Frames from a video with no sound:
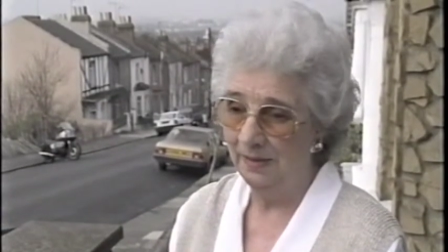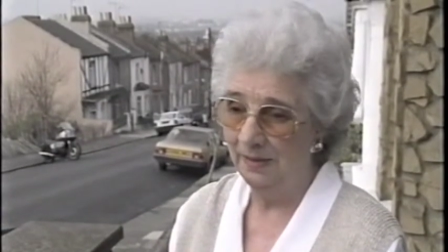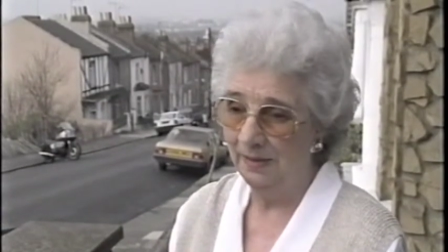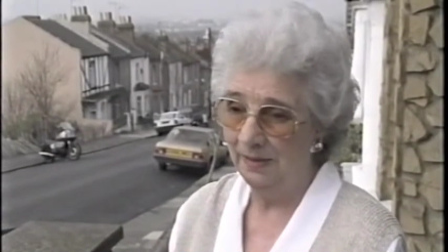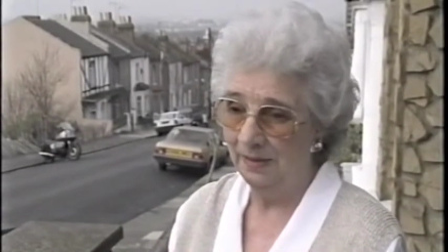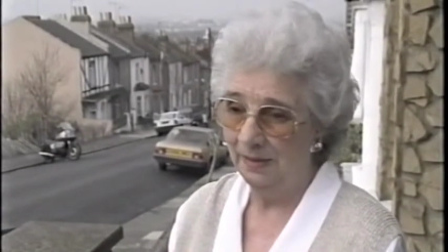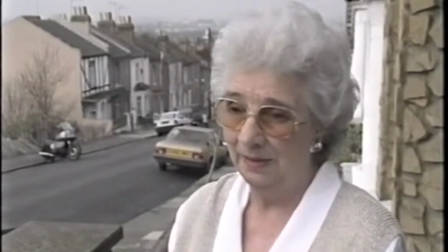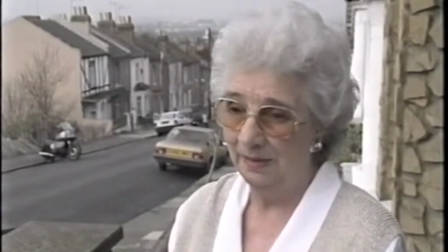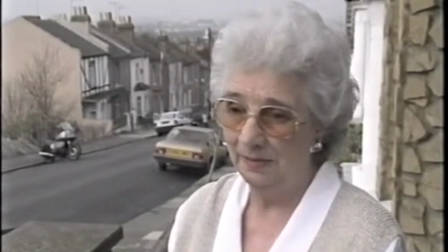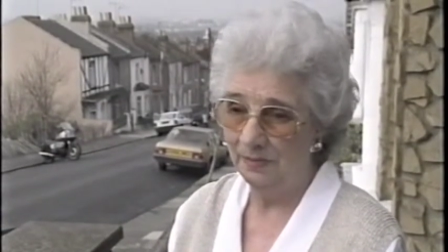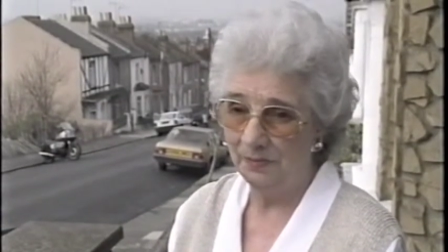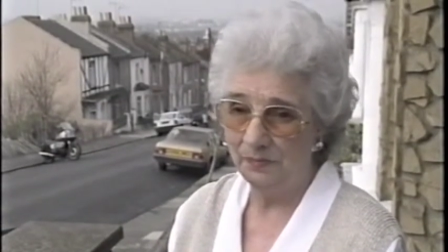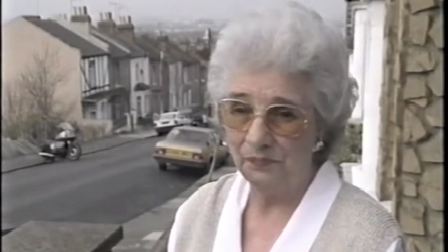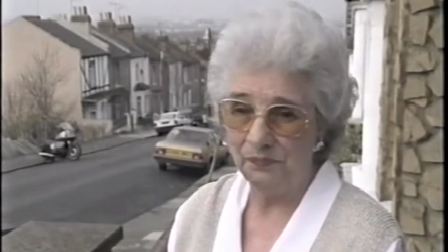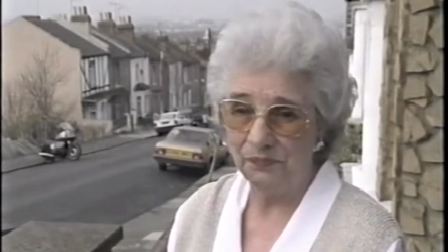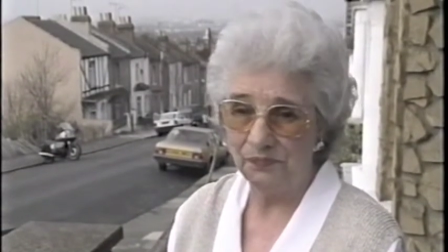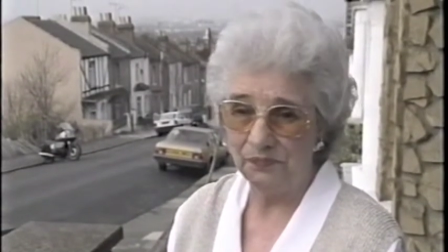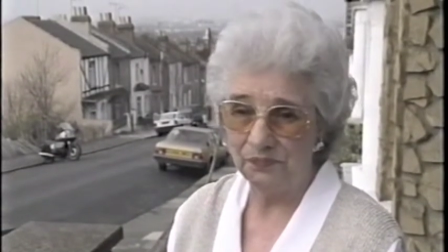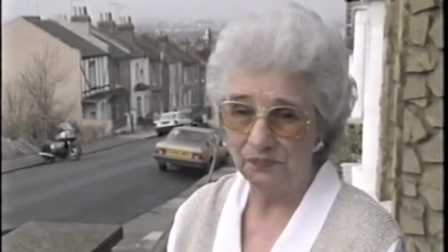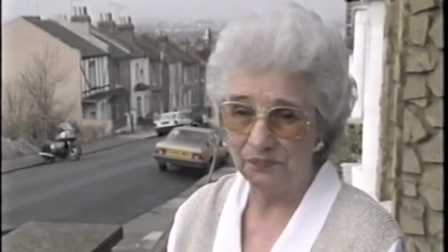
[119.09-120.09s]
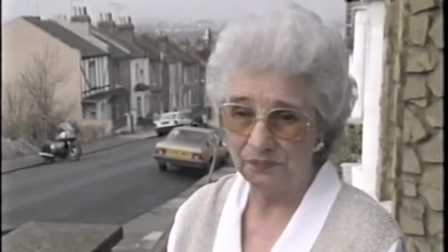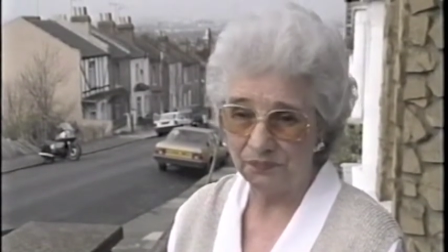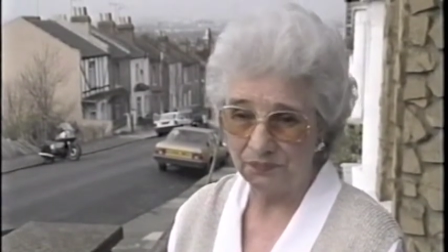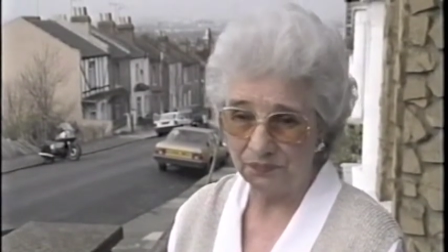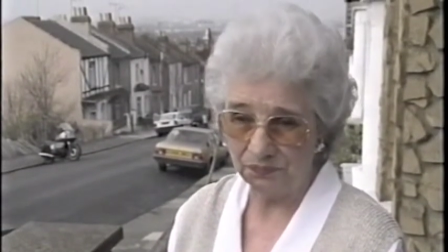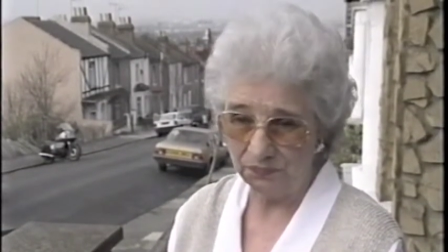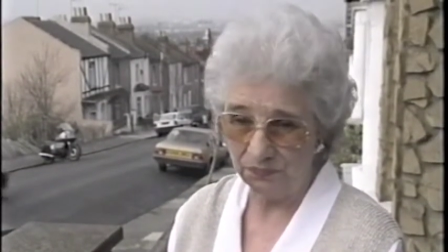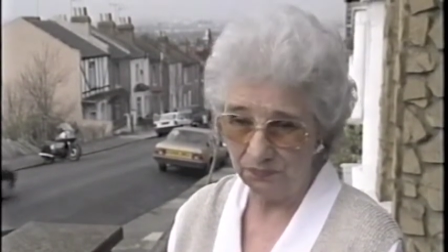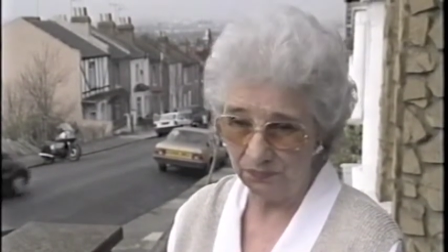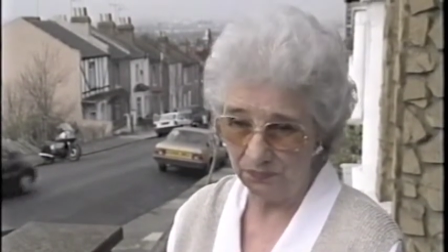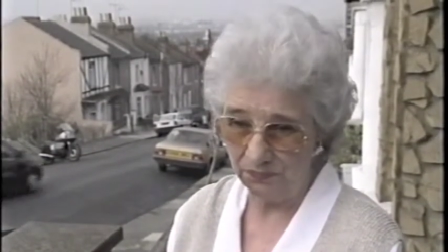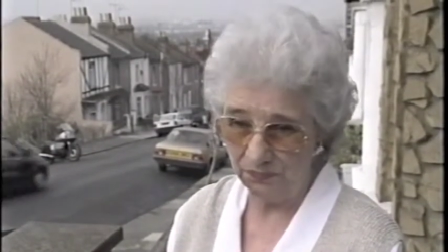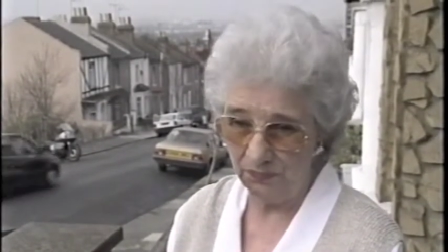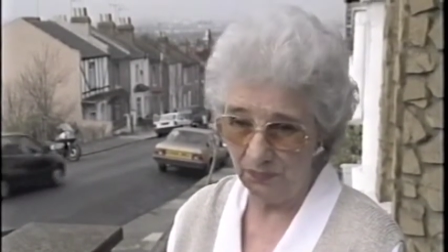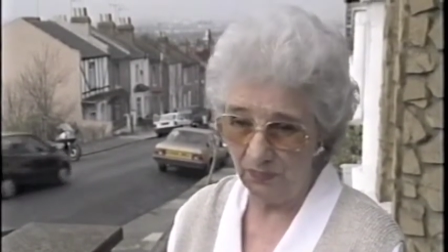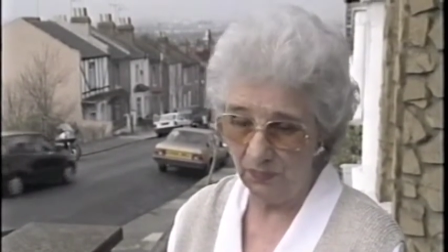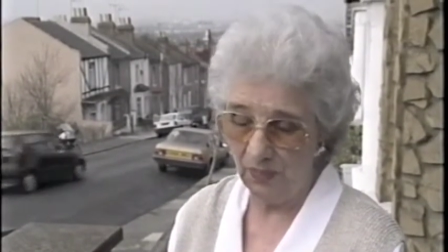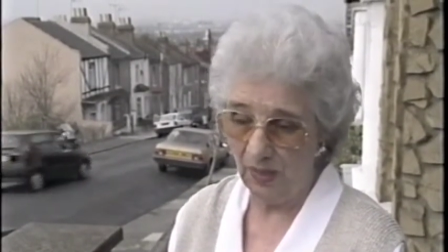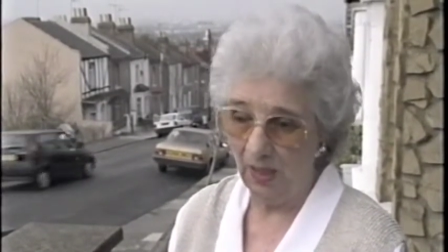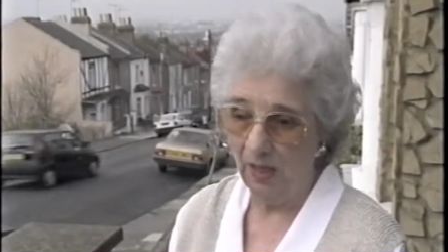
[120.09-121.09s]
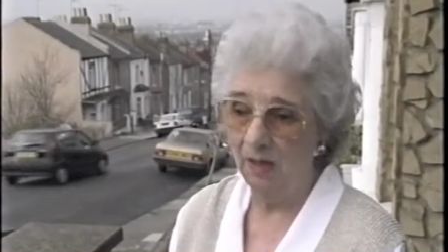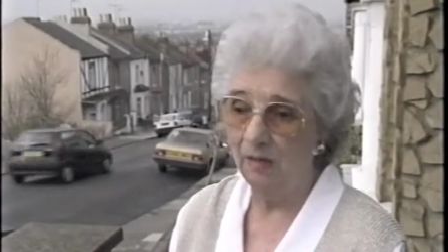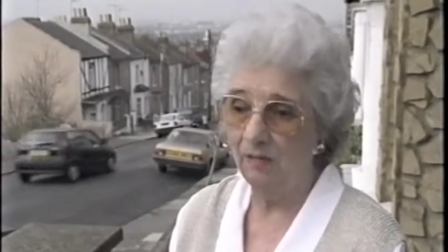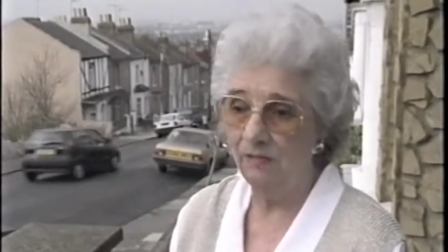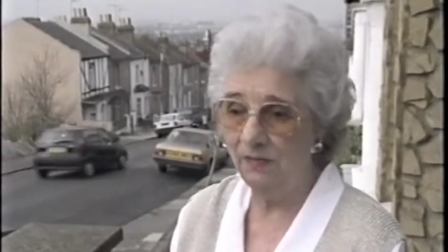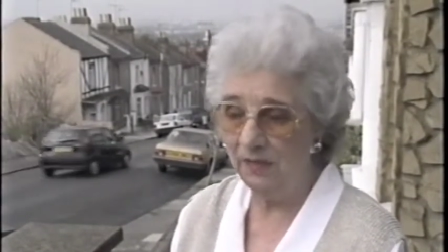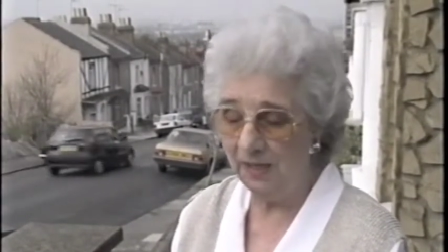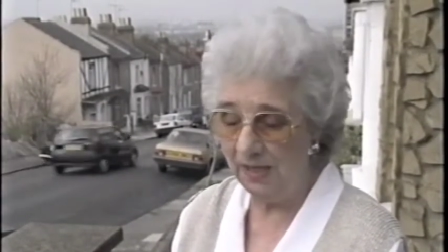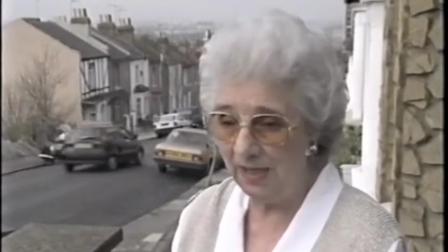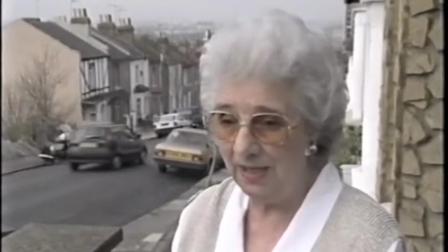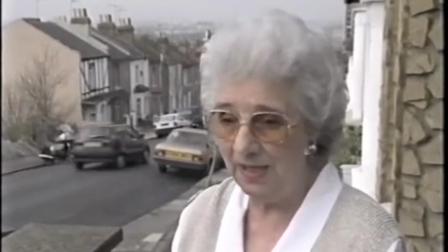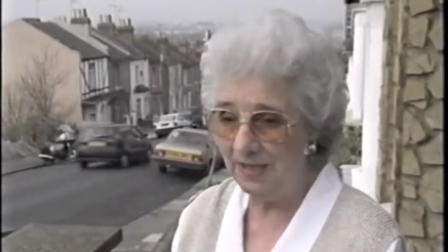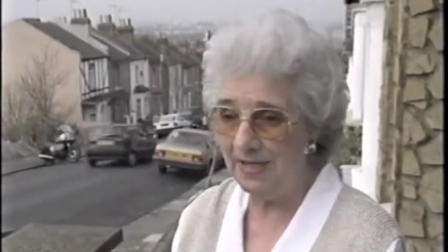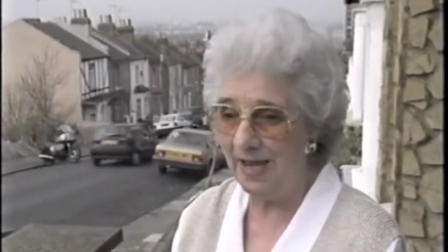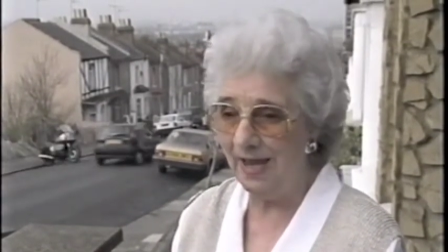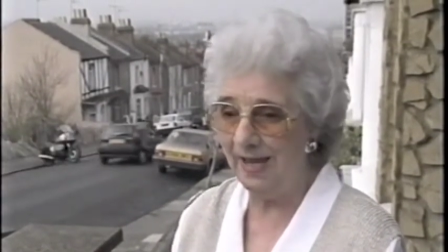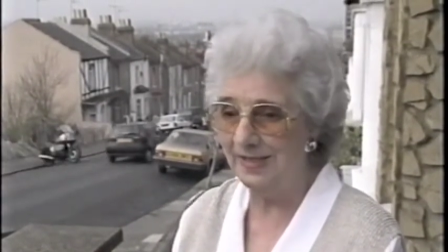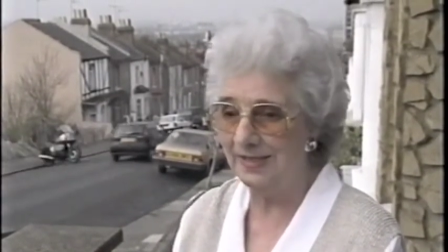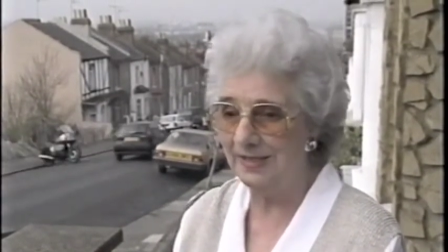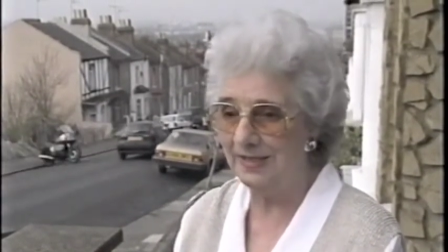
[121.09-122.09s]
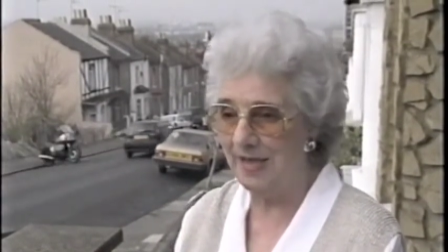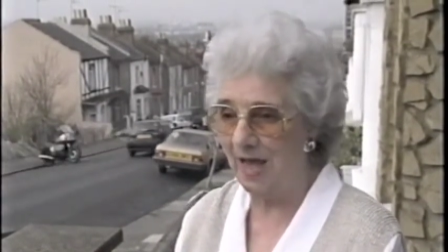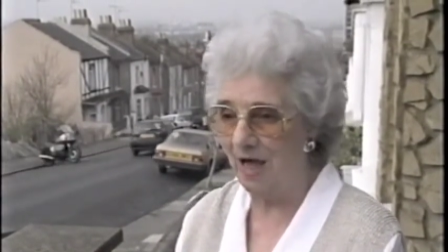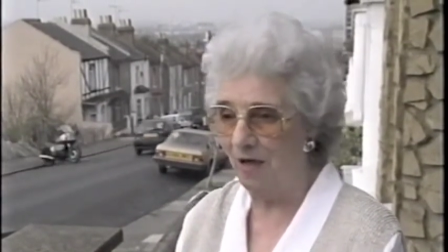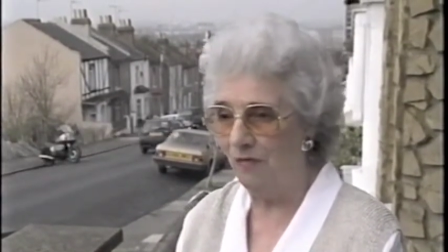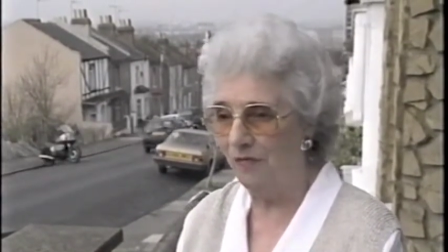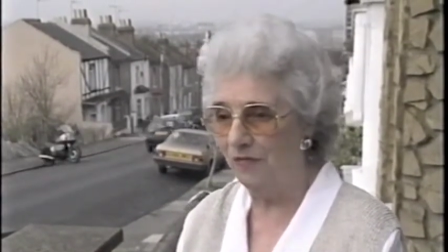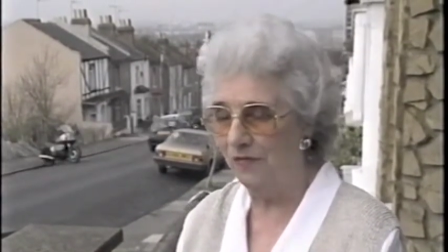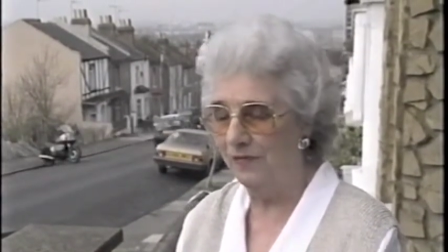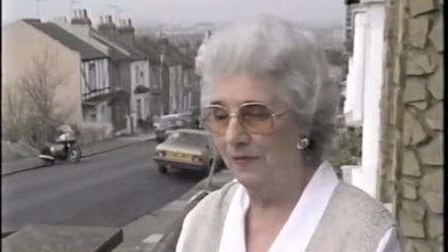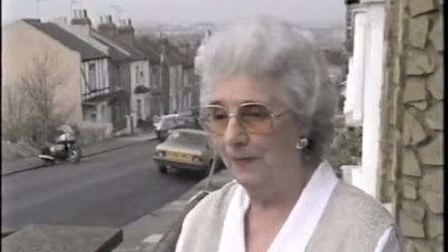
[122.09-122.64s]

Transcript: thinking about VE Day itself? Day itself.